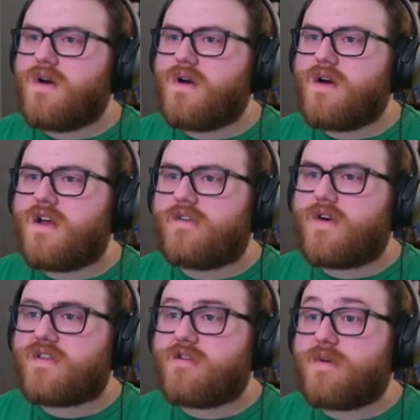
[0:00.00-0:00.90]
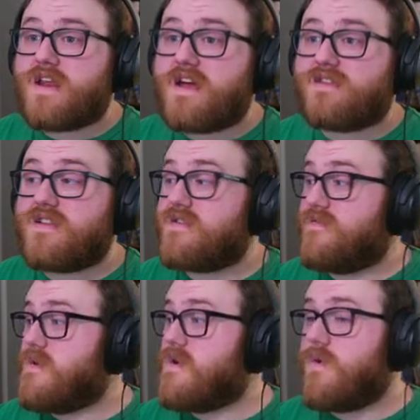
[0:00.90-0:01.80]
And I've also been at this
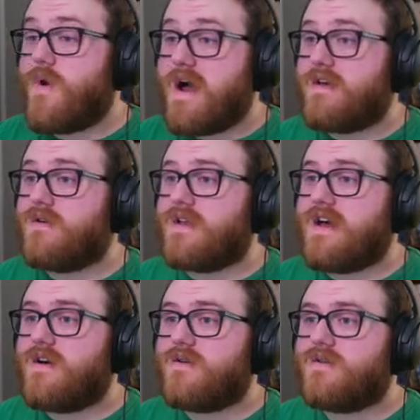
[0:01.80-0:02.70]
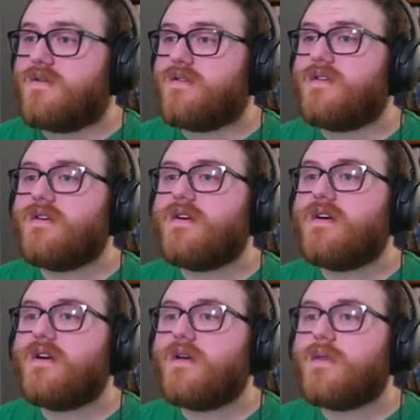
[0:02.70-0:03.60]
for a while now,
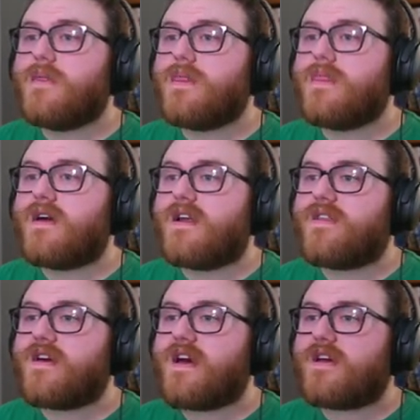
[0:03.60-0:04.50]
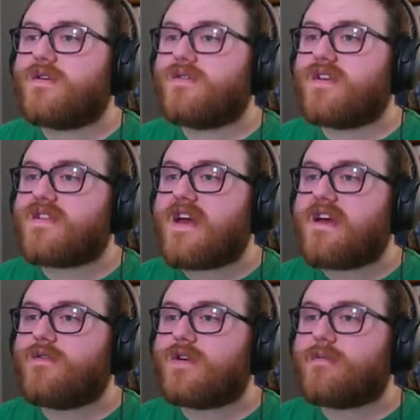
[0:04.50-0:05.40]
and I think I can only
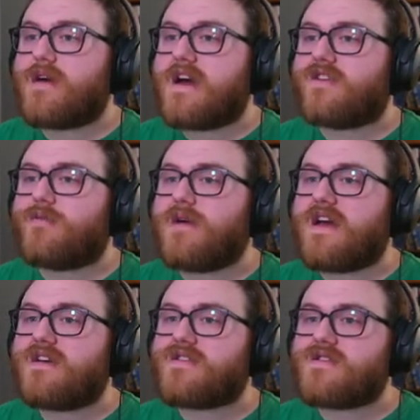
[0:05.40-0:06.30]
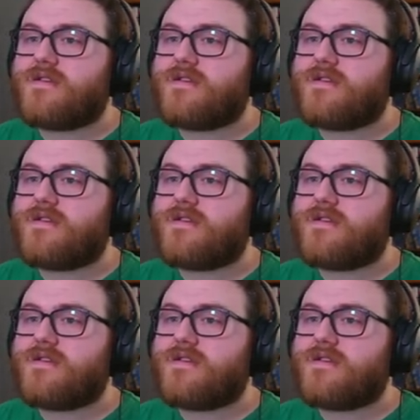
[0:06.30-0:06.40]
save when I'm back at the base.